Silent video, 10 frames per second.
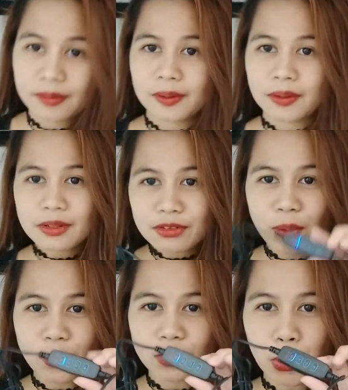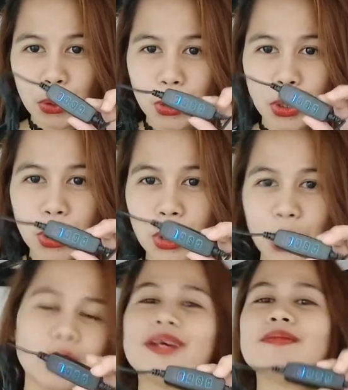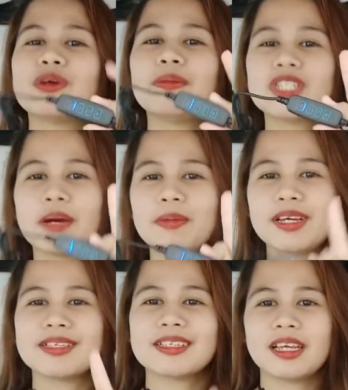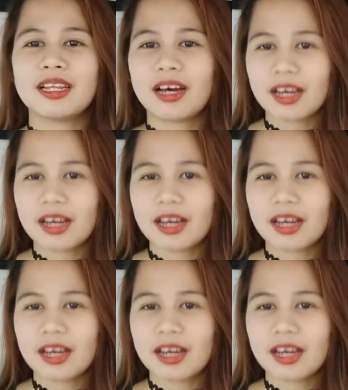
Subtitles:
controller. I'm so much happy guys kasi